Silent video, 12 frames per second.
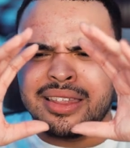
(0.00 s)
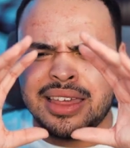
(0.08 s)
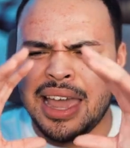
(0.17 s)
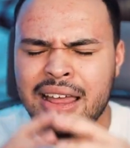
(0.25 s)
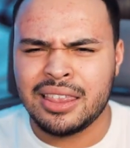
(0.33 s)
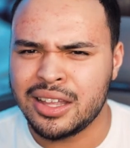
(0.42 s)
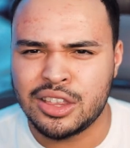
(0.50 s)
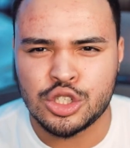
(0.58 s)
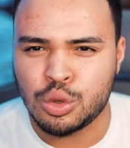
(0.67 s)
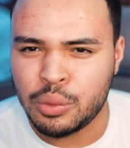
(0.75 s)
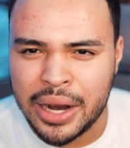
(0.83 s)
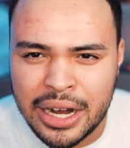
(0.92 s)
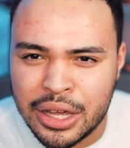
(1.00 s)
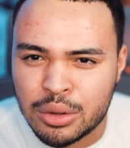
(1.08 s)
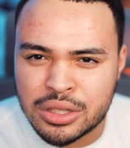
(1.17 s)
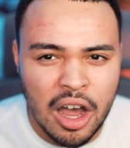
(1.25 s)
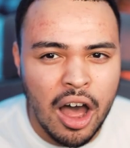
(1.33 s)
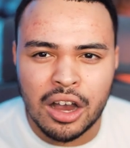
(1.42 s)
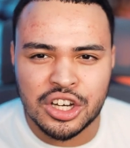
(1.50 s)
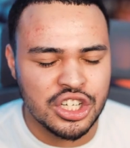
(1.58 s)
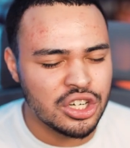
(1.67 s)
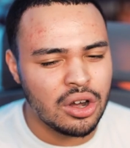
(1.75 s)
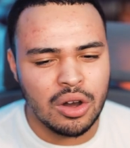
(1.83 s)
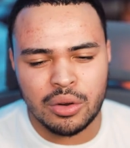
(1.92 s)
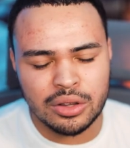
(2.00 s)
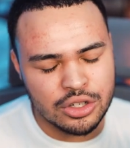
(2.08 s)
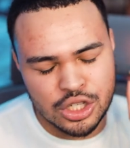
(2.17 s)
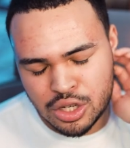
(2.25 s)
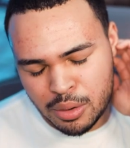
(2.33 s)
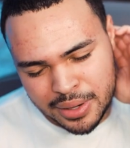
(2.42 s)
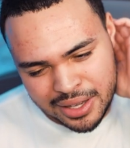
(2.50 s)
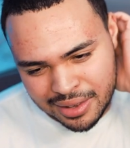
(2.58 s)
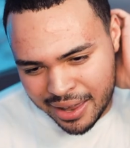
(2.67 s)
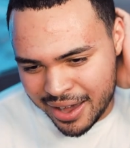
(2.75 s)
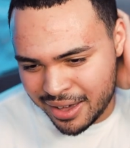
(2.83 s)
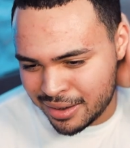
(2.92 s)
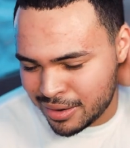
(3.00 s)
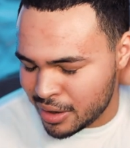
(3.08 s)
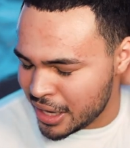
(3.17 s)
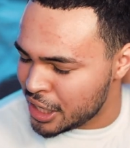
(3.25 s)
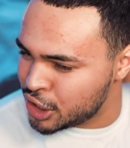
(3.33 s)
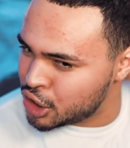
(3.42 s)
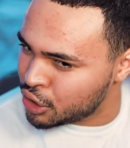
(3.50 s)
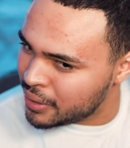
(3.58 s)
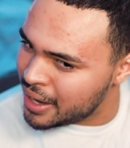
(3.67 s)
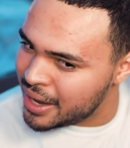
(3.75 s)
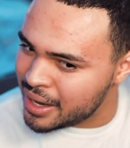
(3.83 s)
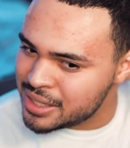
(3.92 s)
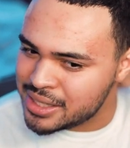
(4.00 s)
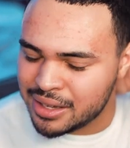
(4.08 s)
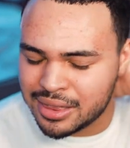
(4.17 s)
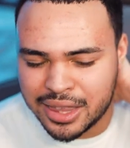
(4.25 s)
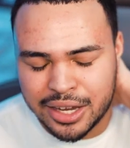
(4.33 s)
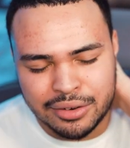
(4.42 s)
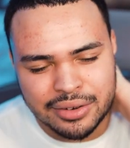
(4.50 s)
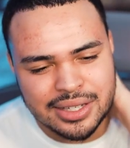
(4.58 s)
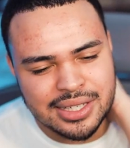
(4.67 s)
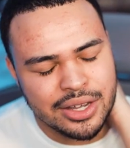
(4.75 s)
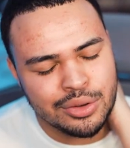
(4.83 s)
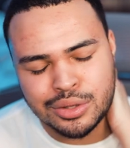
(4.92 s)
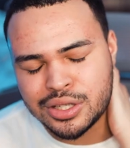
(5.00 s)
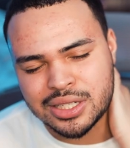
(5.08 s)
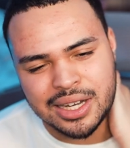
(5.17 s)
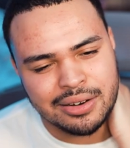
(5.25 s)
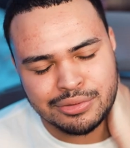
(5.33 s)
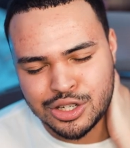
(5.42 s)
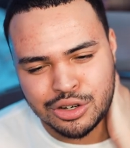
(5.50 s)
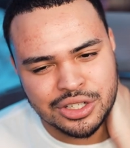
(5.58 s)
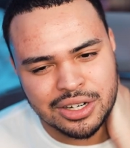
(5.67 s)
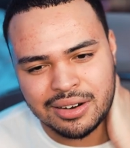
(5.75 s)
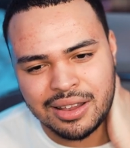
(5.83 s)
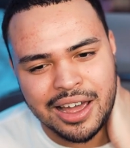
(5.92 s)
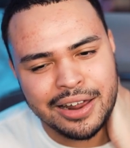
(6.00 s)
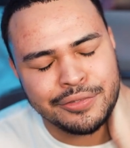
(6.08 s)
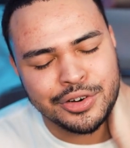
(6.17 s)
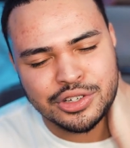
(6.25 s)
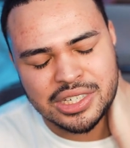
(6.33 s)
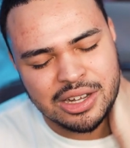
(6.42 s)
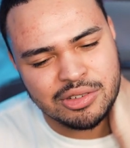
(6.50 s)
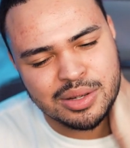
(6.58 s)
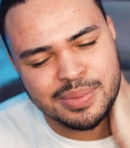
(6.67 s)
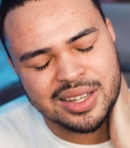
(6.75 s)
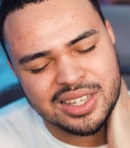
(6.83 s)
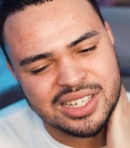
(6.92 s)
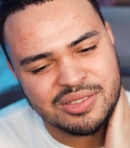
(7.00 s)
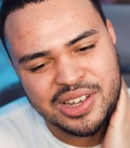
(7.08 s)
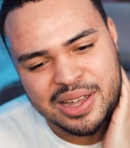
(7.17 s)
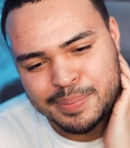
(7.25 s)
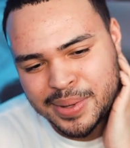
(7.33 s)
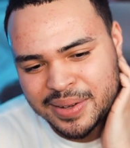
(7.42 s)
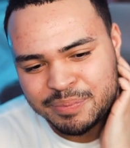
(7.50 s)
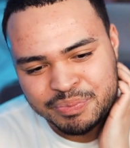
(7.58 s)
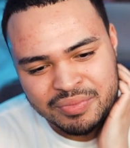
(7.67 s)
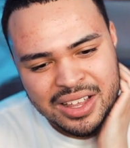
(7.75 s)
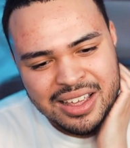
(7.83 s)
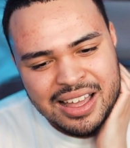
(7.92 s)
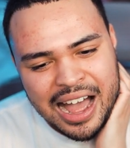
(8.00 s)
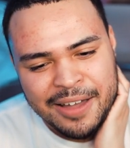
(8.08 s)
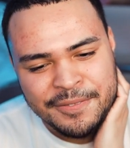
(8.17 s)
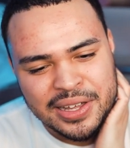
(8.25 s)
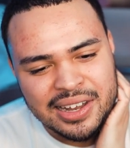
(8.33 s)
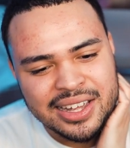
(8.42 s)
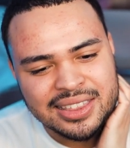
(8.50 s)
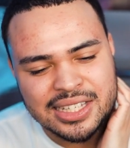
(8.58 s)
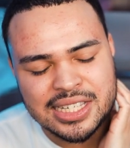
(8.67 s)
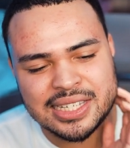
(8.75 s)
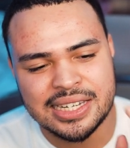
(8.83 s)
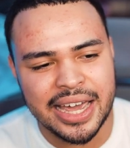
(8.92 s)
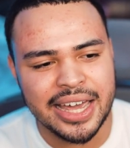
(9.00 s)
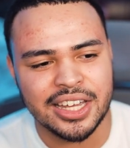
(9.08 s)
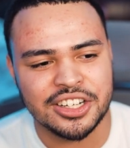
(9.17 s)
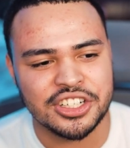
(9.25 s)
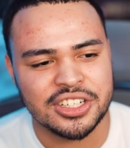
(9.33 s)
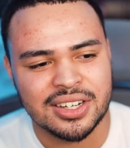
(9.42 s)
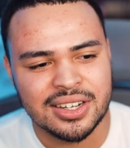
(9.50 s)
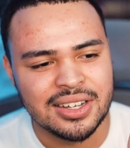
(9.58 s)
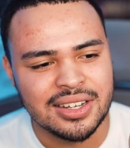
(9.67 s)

They had like this radio talk show. There's so many like Easter eggs and theories that you can just kind of search online for yourselves about this event. But I feel like the stage